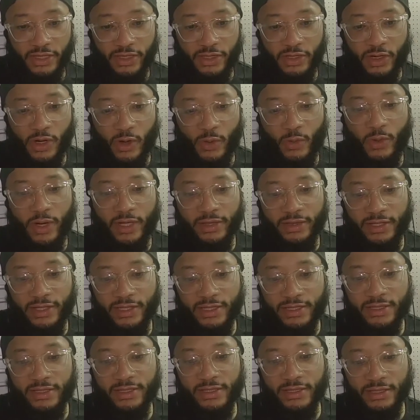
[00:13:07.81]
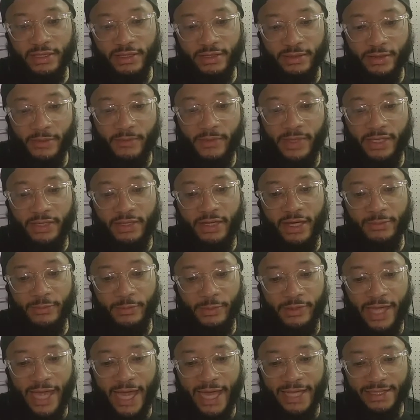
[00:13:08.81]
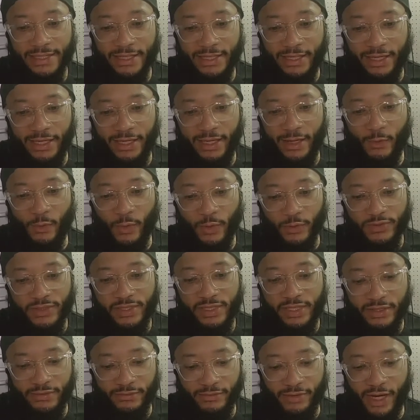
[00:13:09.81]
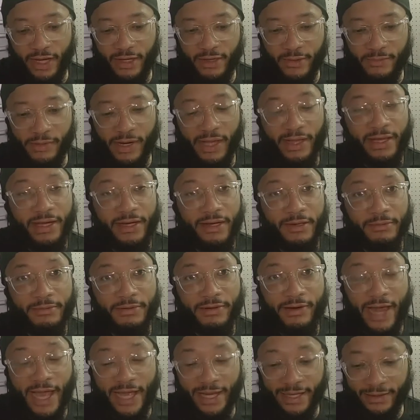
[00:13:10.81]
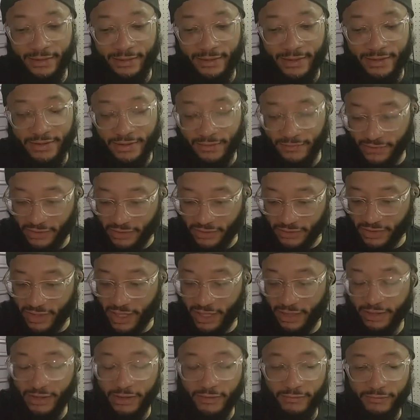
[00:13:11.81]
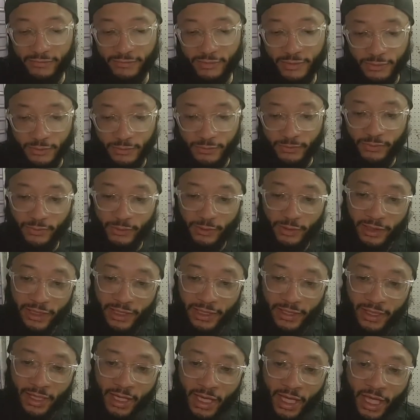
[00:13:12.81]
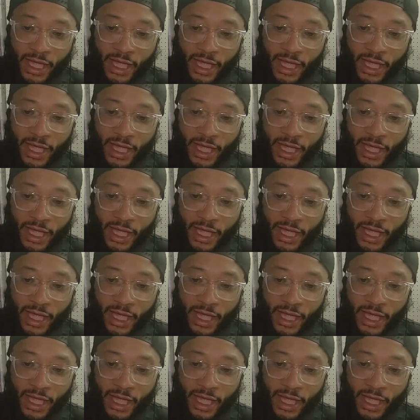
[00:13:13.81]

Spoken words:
You don't want this to be double gasketed. It won't seat right. You'll probably end up cracking this if there's not enough room for it.